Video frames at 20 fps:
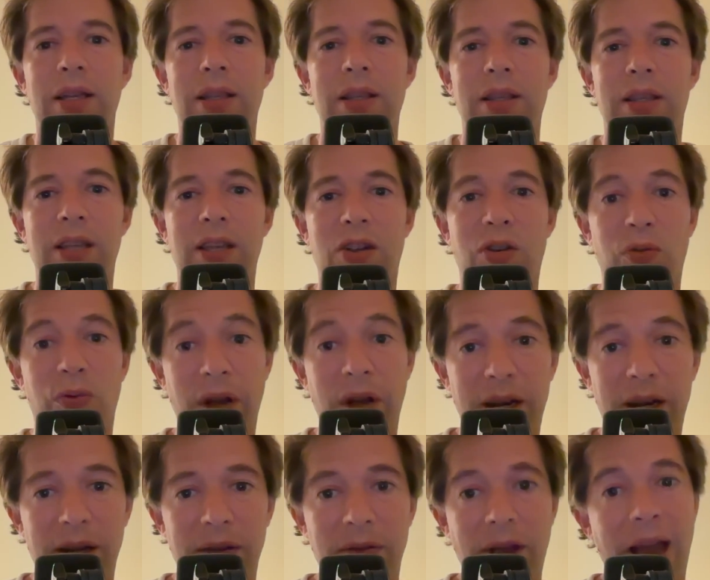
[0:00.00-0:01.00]
the
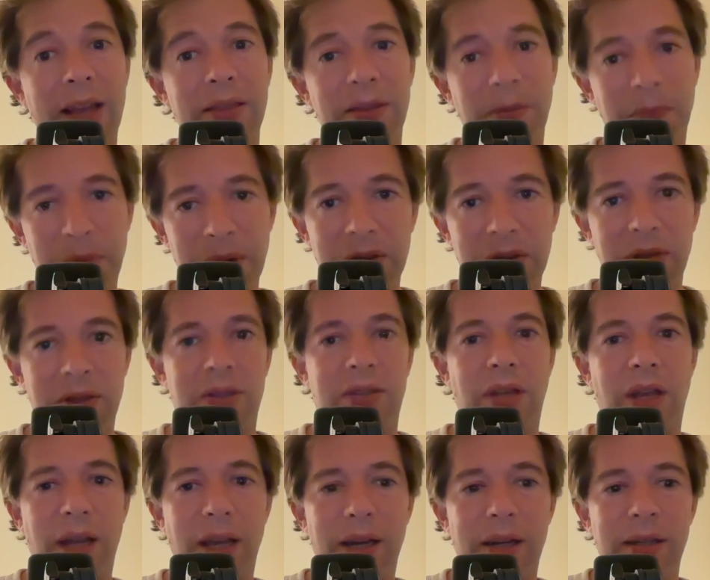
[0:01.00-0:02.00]
creative, and the business
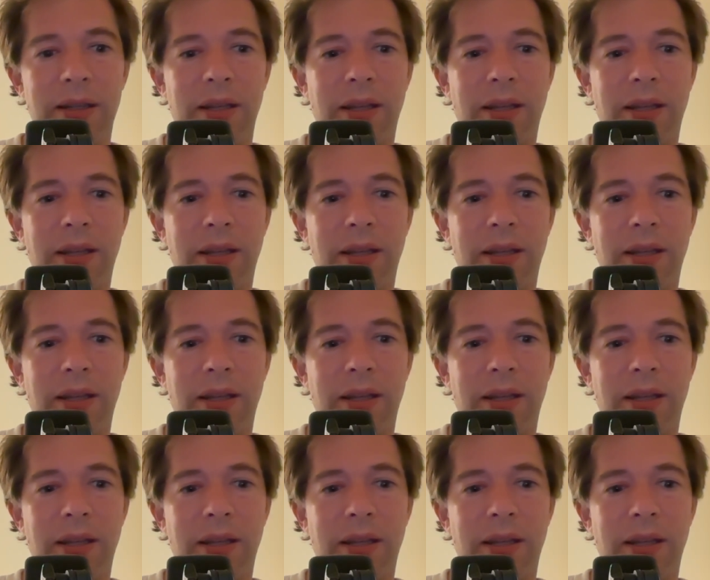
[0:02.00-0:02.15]
side,